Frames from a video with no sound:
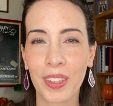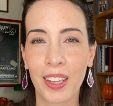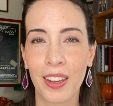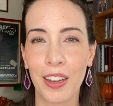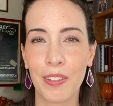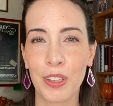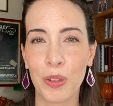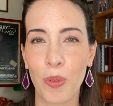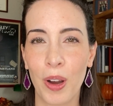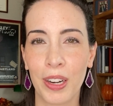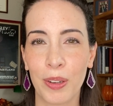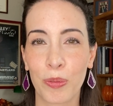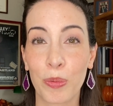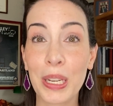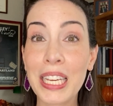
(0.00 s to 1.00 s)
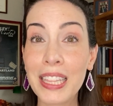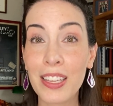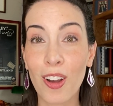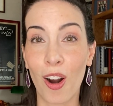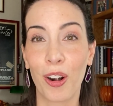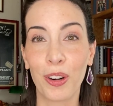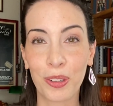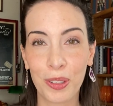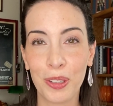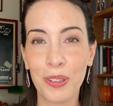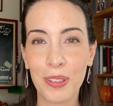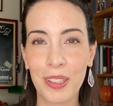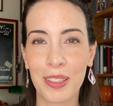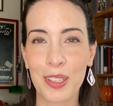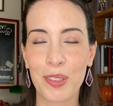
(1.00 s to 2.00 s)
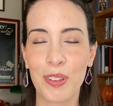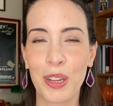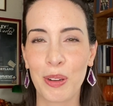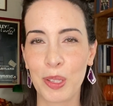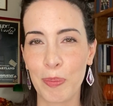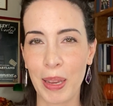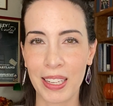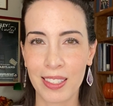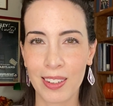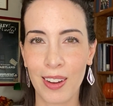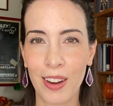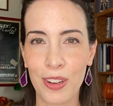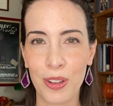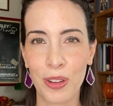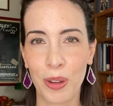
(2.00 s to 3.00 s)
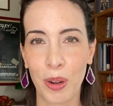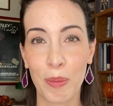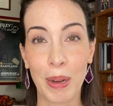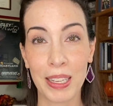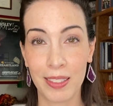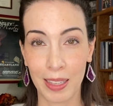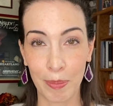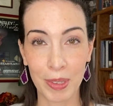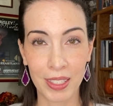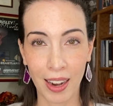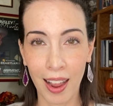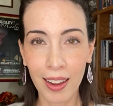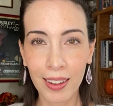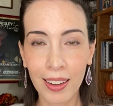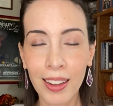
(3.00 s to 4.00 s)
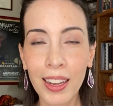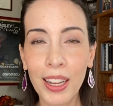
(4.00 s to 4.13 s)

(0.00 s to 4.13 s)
If you want to read the article that this video is based on, you can go to my Substack,